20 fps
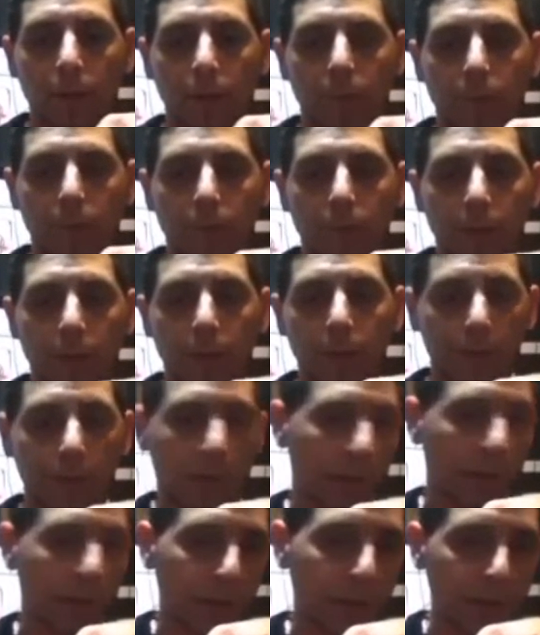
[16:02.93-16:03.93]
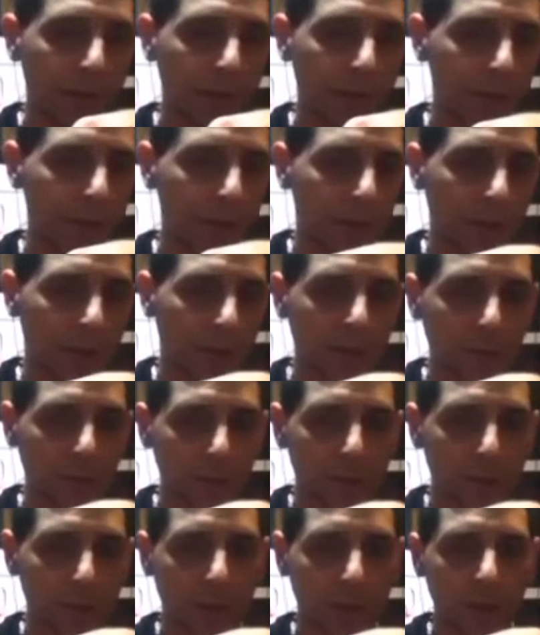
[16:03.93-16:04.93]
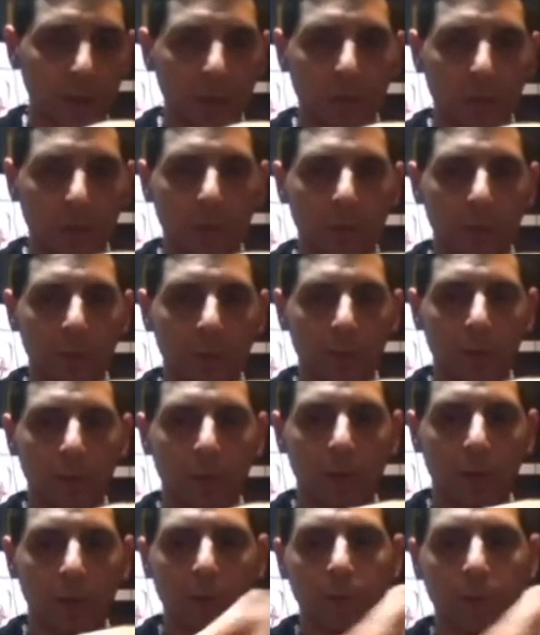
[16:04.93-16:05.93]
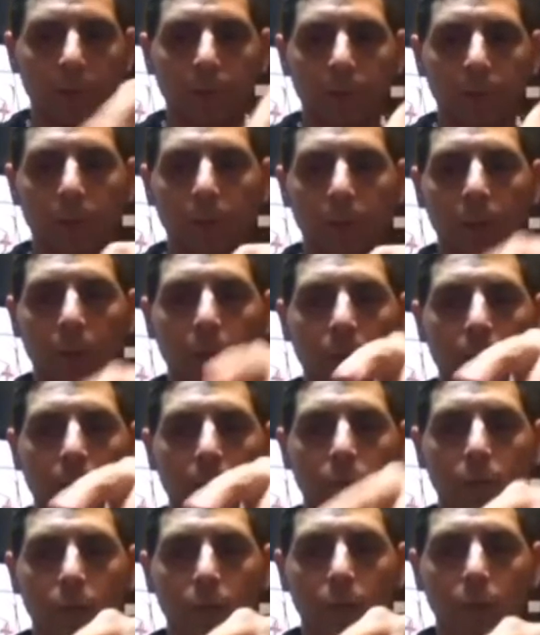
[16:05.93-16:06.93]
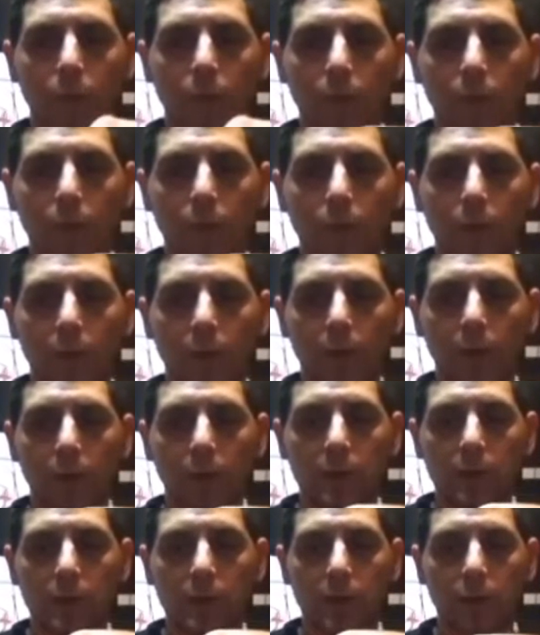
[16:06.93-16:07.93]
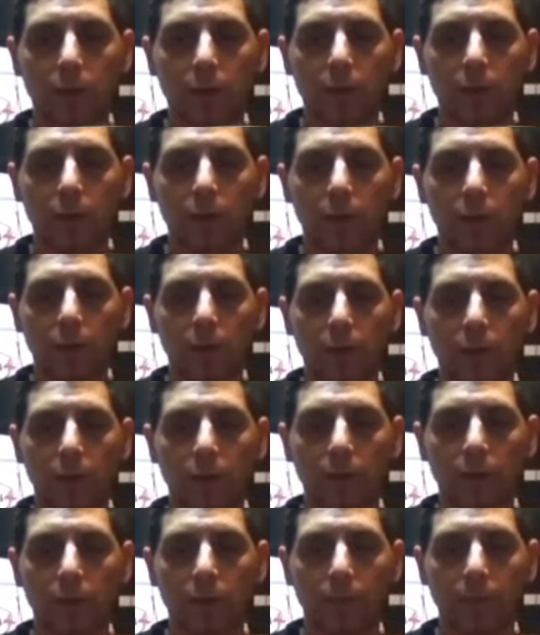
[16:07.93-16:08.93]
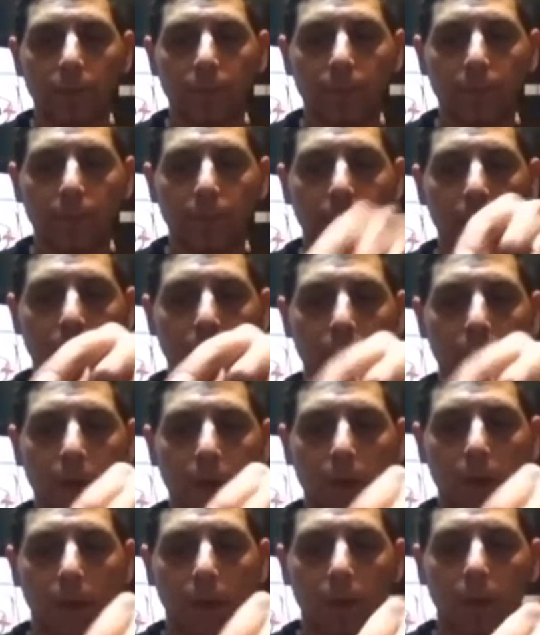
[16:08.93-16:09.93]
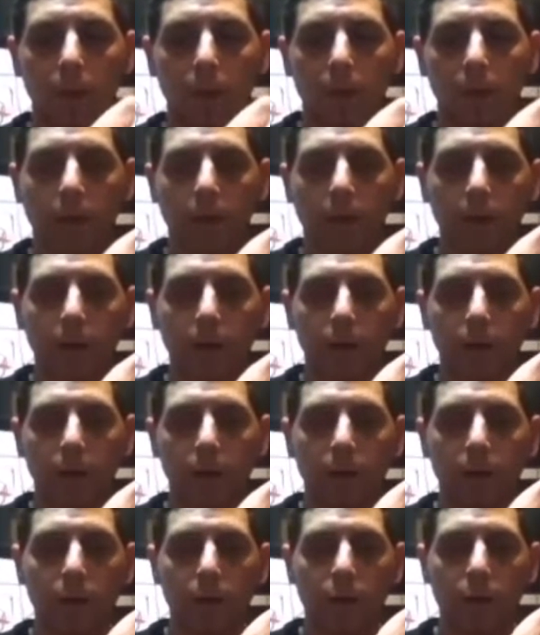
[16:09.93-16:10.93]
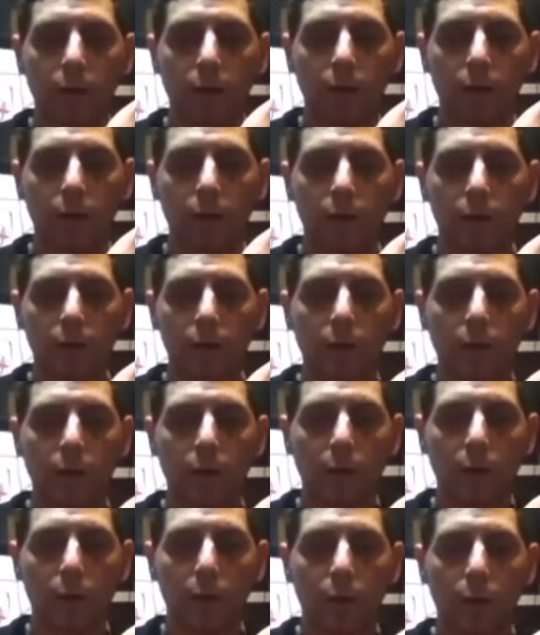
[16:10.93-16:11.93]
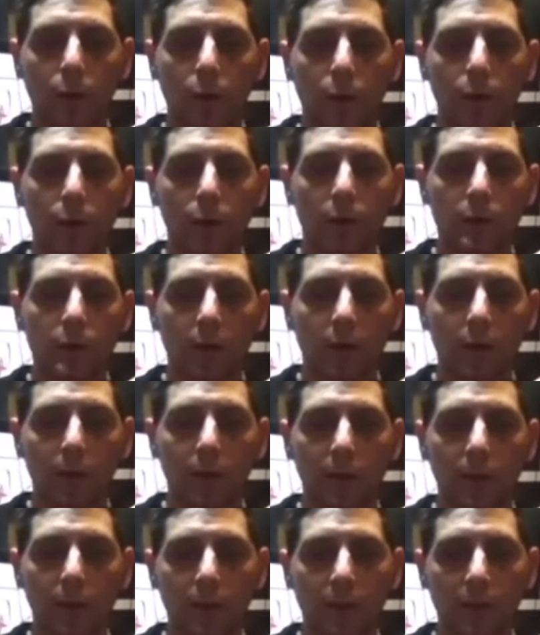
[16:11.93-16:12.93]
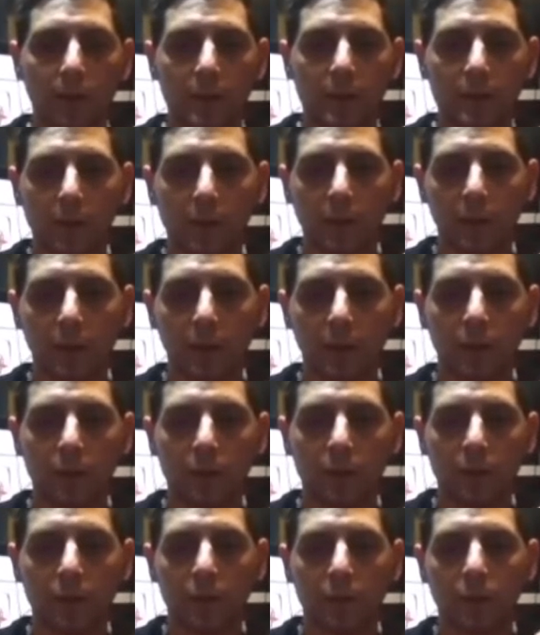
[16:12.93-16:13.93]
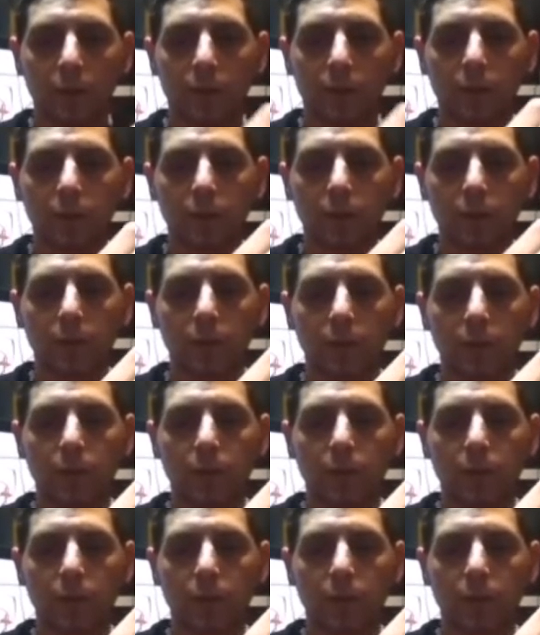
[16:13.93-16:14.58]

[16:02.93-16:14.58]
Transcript: But it's very minute, and that's what you need. Okay. So when you put the CO2 on here, okay, it'll activate the coils over the top of the insulation. Okay.